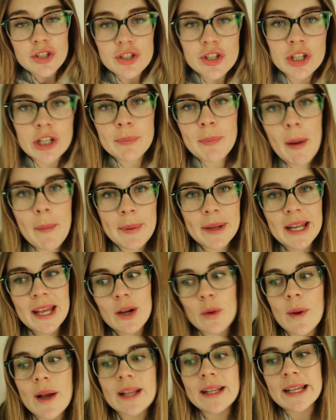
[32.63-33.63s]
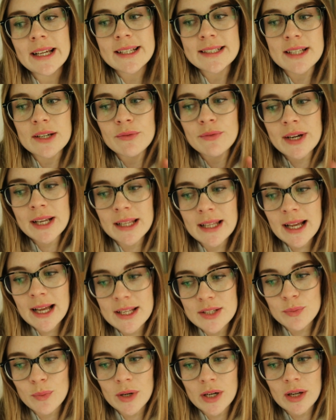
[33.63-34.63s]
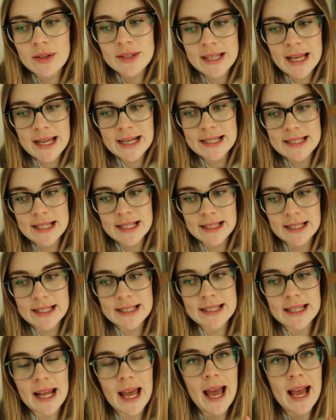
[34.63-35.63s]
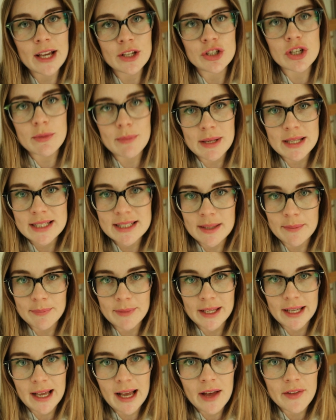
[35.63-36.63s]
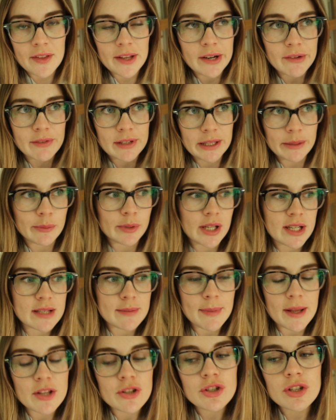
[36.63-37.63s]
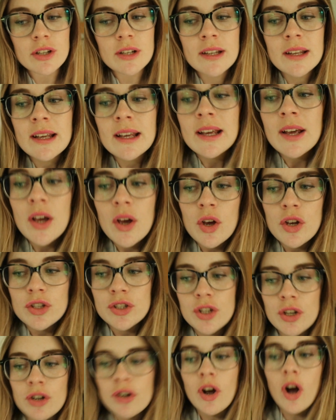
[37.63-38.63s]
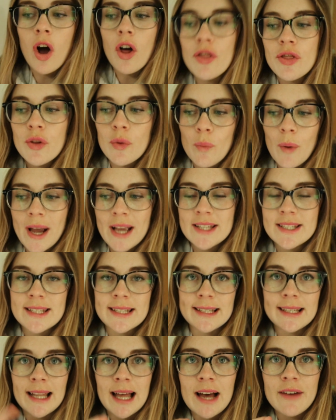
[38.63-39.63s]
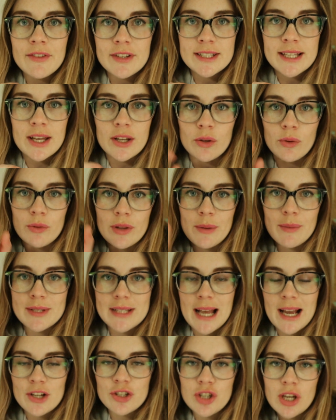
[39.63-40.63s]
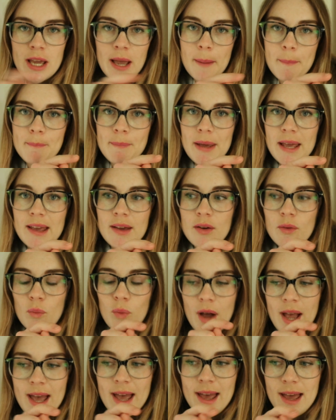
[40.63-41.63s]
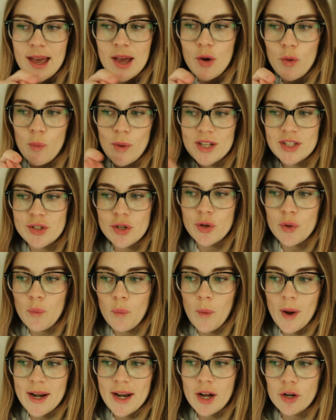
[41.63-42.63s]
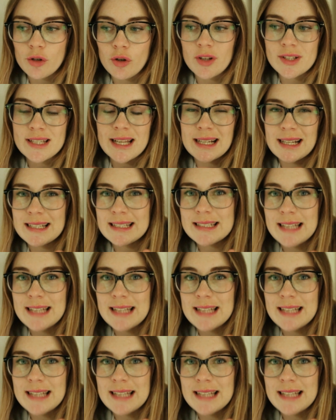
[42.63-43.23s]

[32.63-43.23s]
Just gonna pop in here quickly because I realised when I was editing this that I actually missed something out that I really wanted to mention. So on the way to the lava tunnel there was actually a bit where we sort of went across like a